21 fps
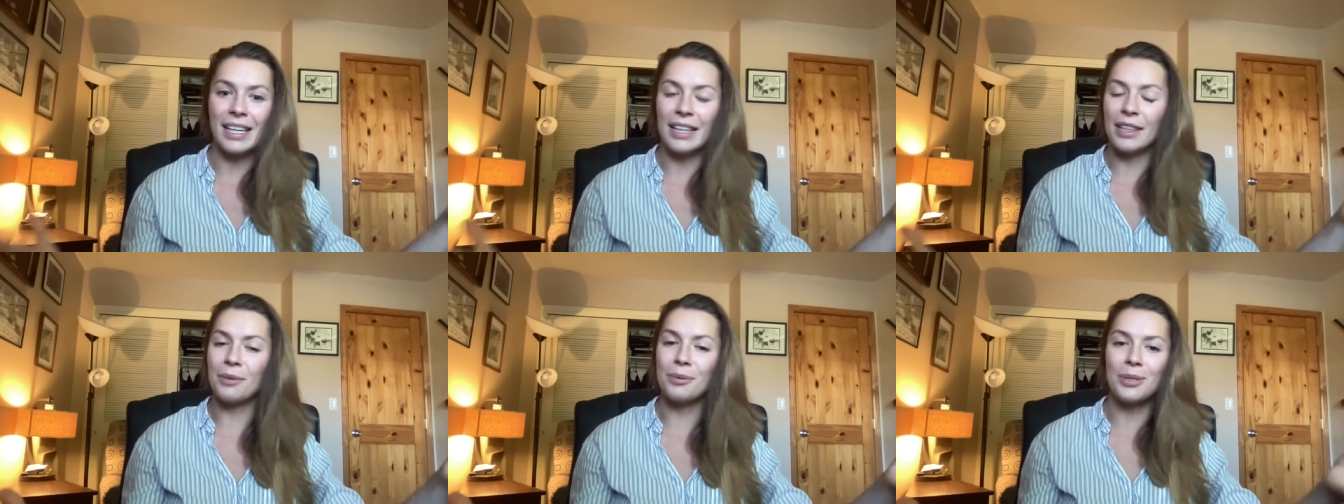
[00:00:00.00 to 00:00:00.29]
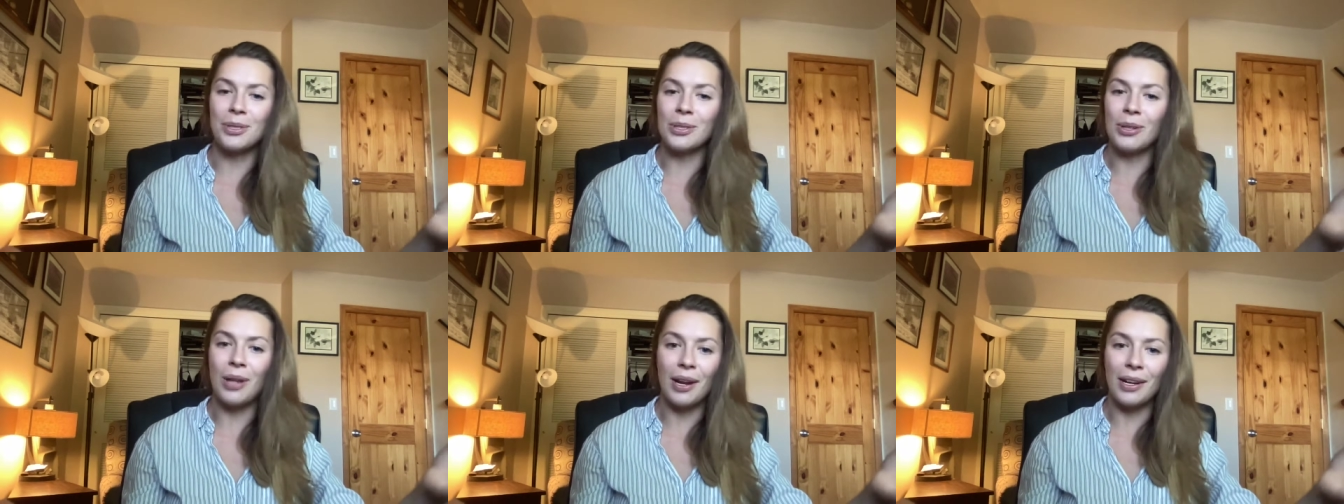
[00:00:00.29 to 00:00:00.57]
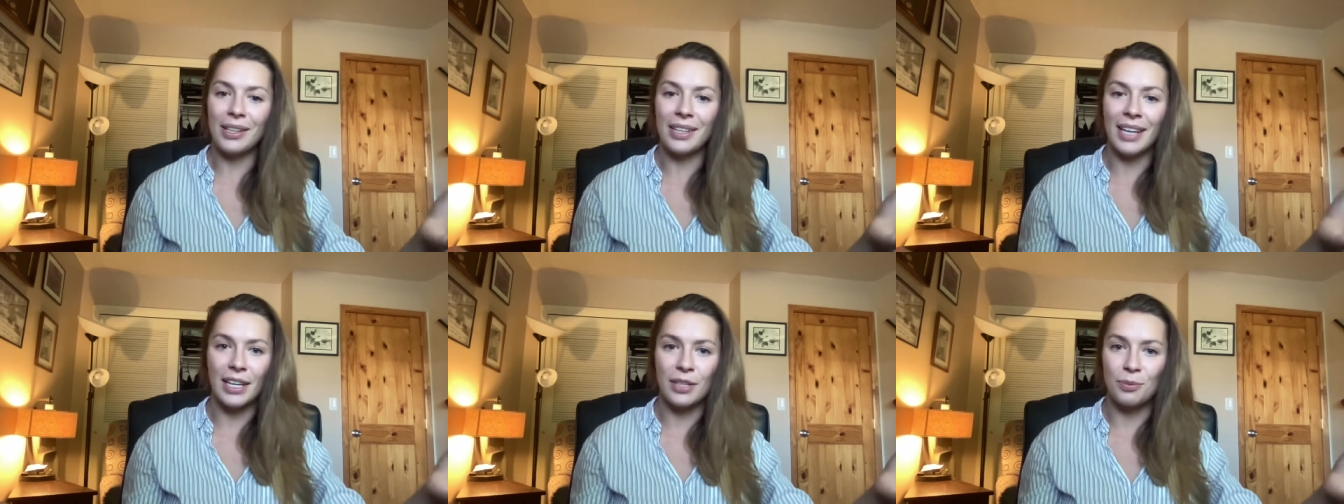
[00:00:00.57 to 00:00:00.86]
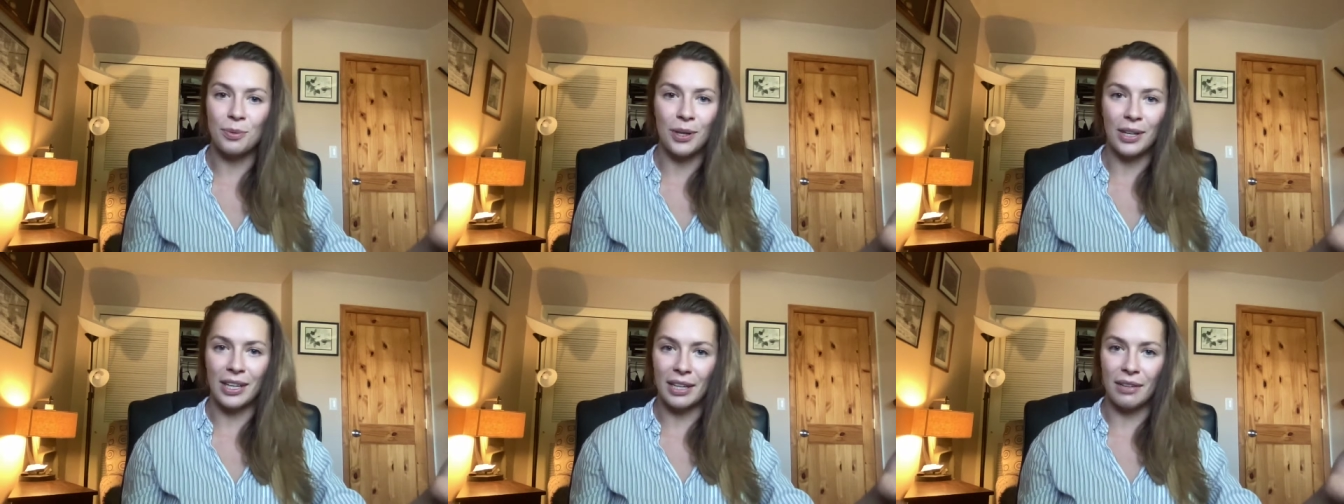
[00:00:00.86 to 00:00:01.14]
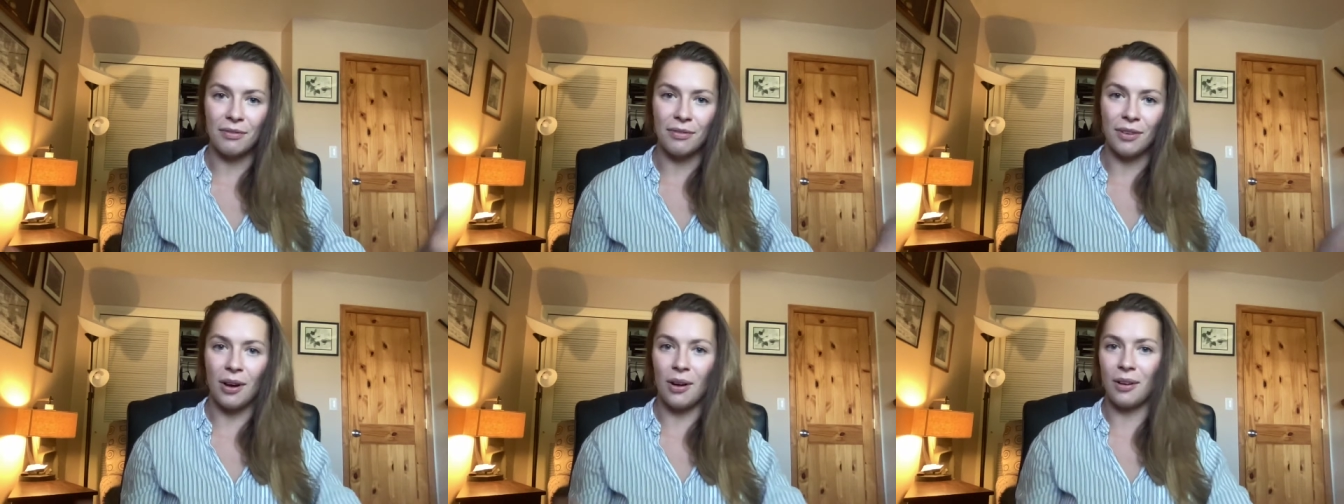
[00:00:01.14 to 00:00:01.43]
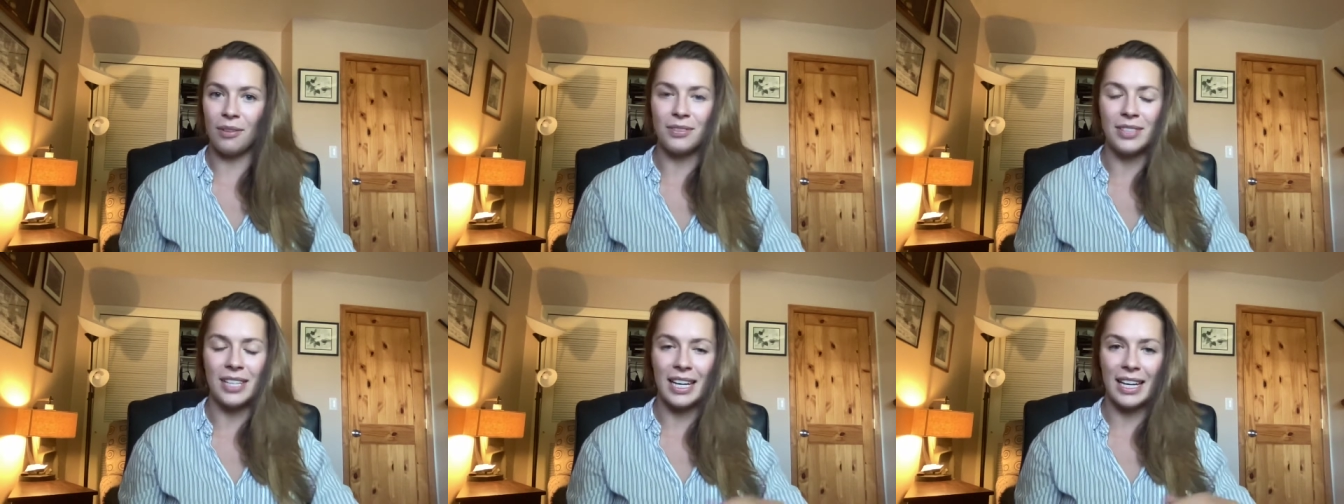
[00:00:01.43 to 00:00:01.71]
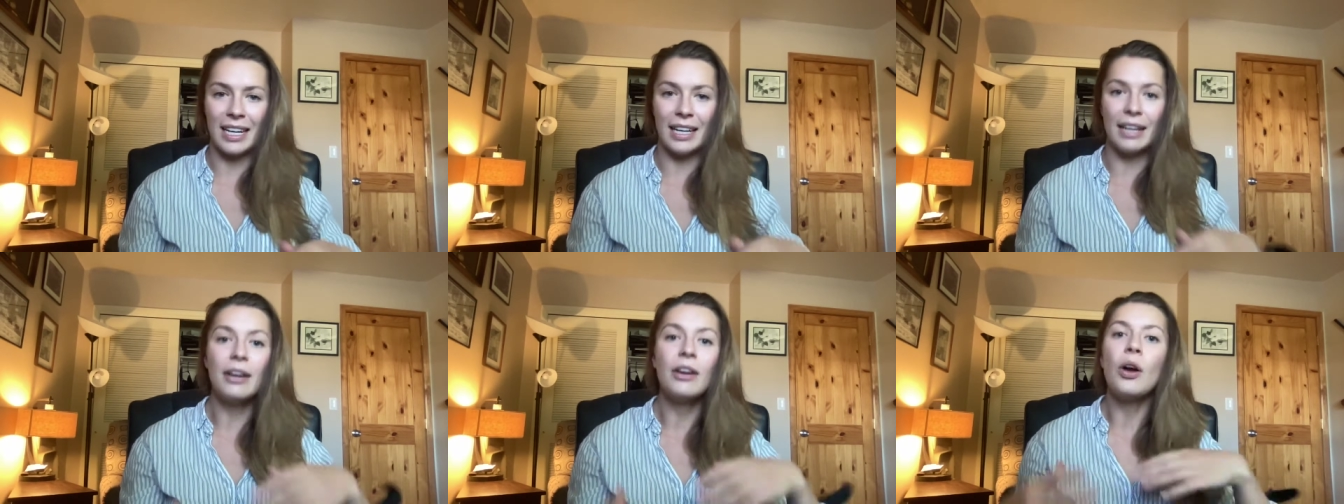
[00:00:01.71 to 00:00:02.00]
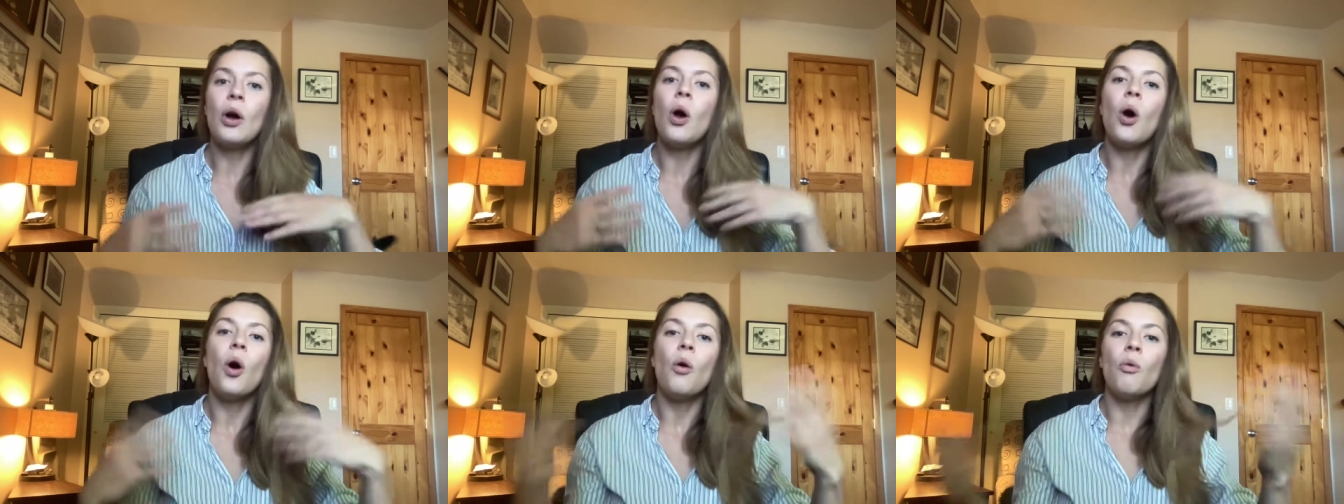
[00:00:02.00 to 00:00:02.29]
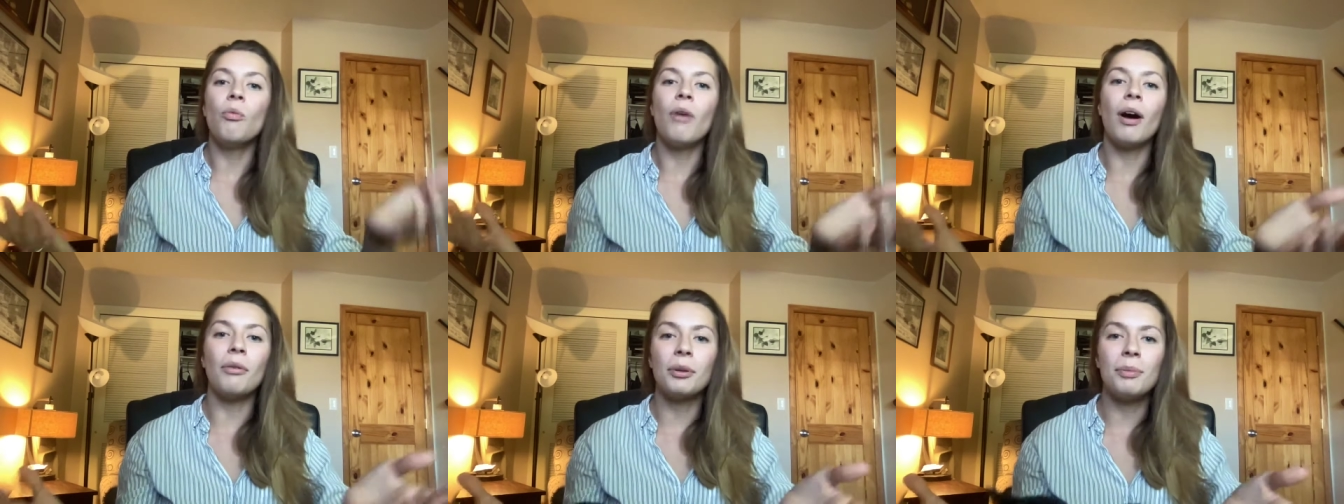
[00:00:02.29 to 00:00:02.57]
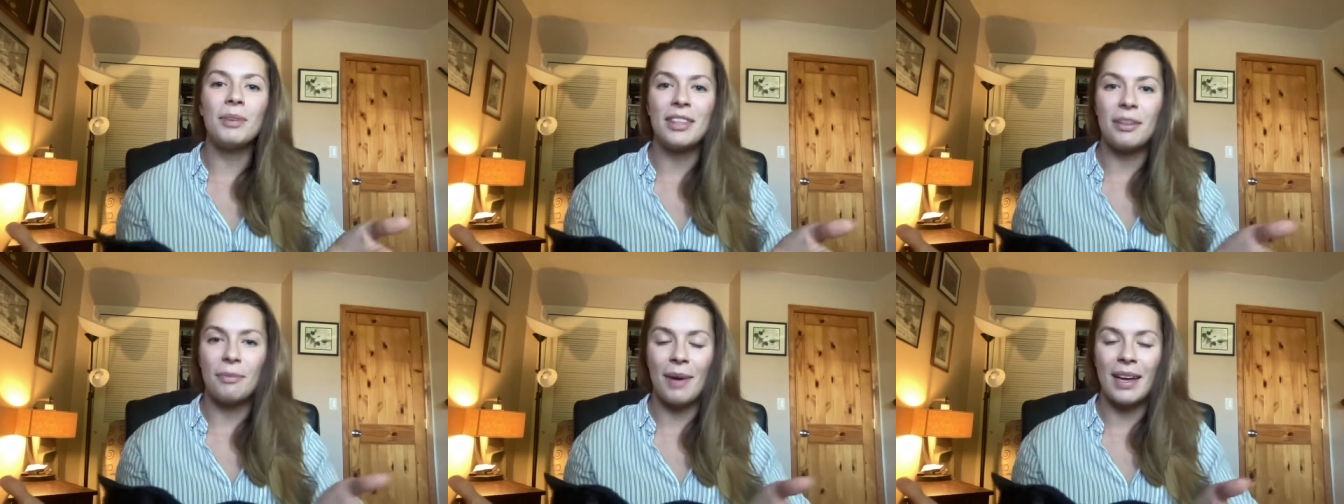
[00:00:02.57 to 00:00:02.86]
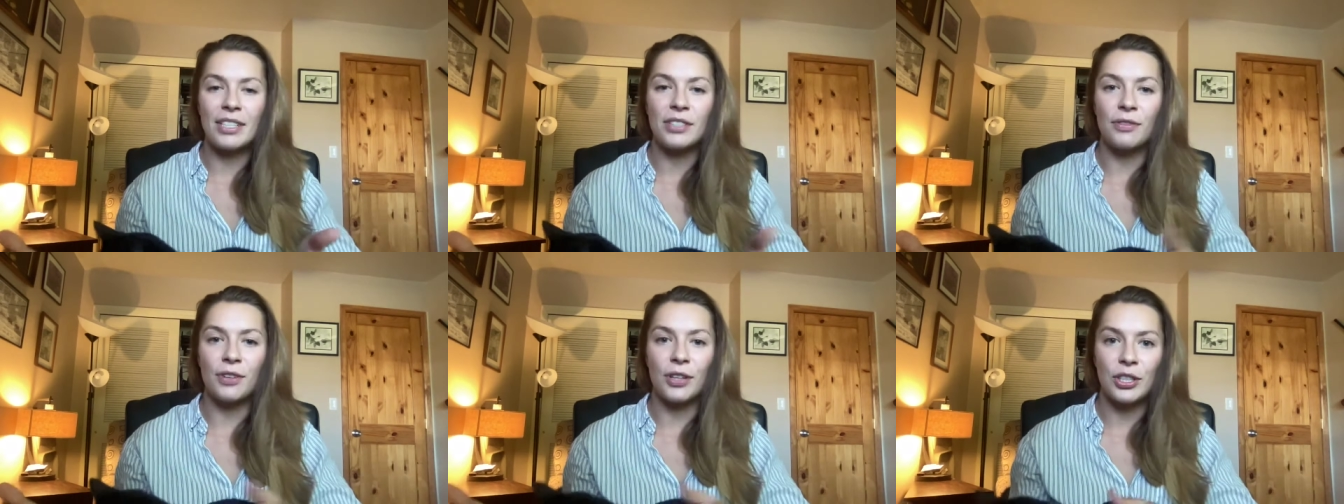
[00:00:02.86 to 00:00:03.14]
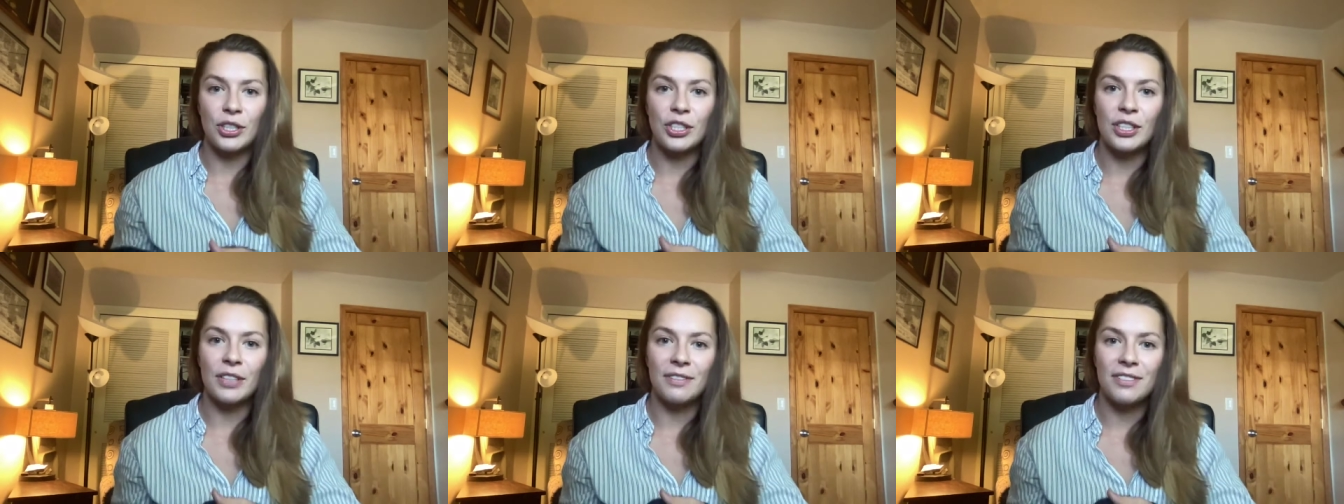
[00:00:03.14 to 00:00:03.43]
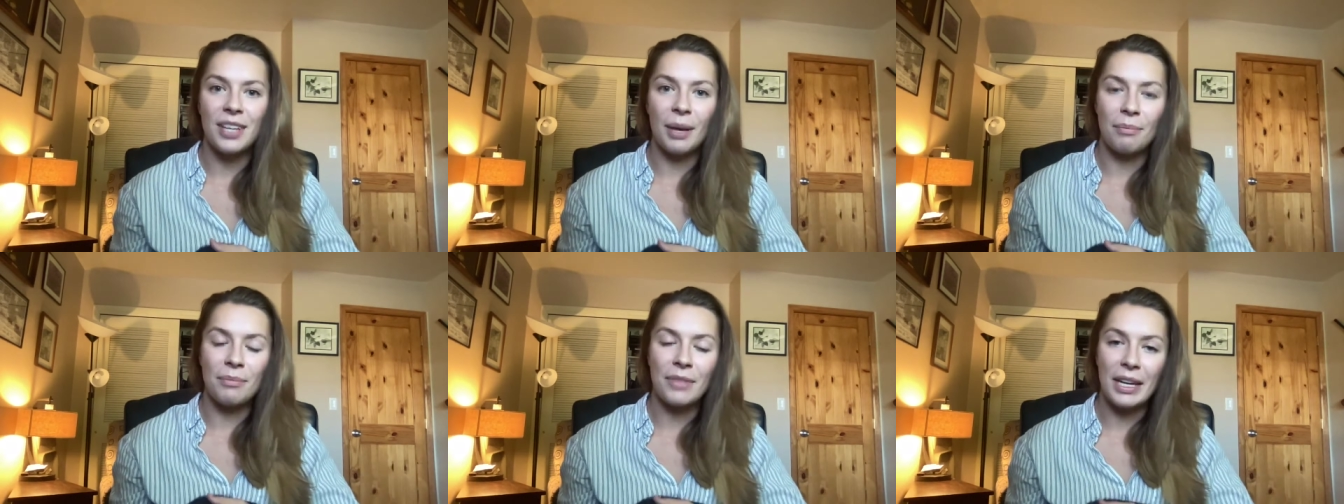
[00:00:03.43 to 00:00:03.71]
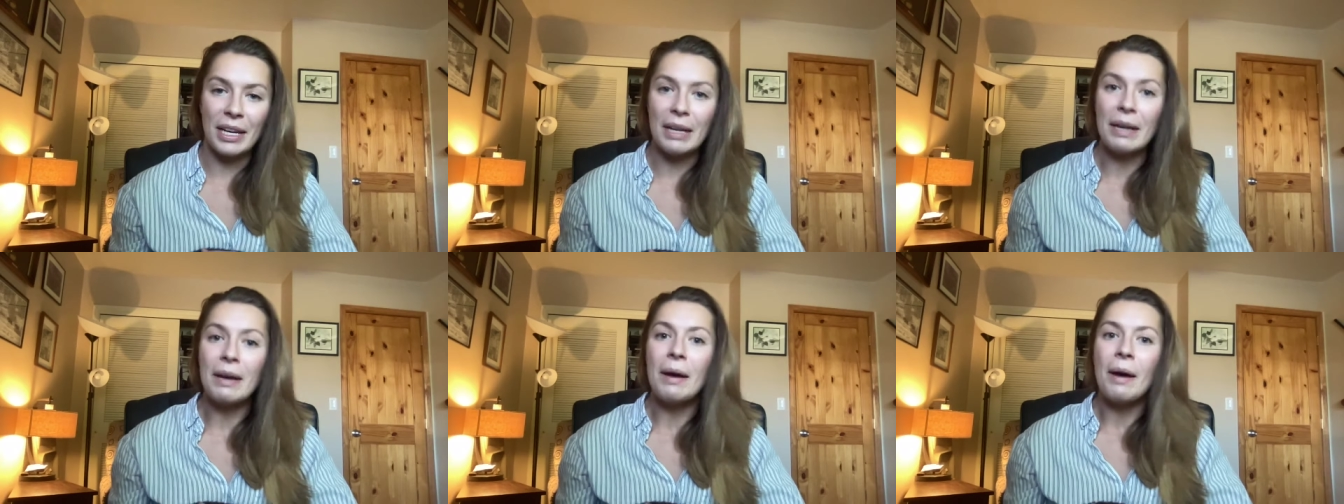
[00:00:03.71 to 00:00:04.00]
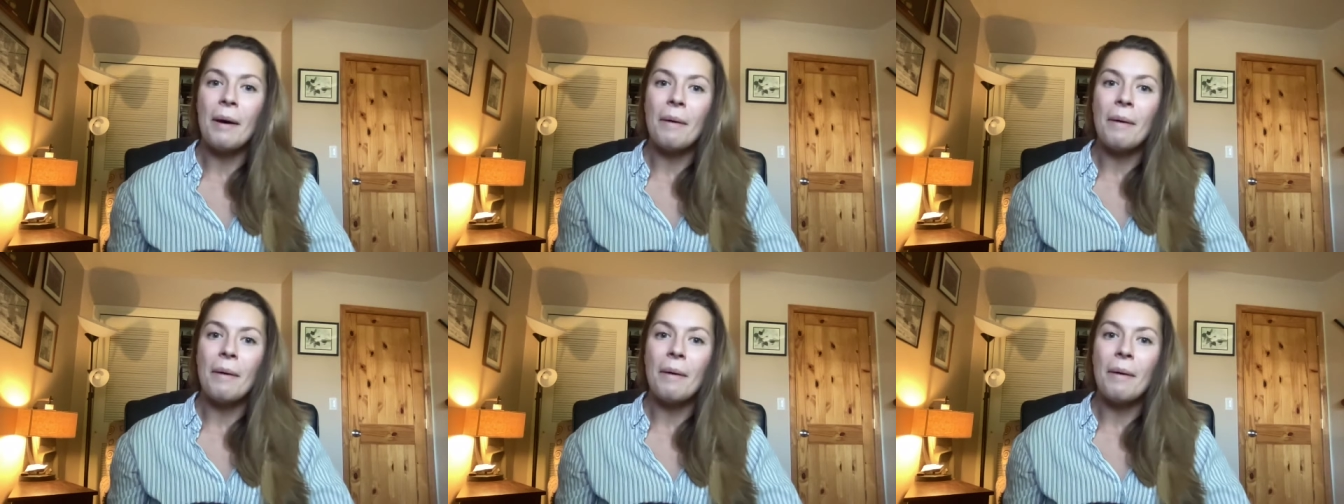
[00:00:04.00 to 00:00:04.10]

and there was a lot of guesswork involved in what would be the best version of something.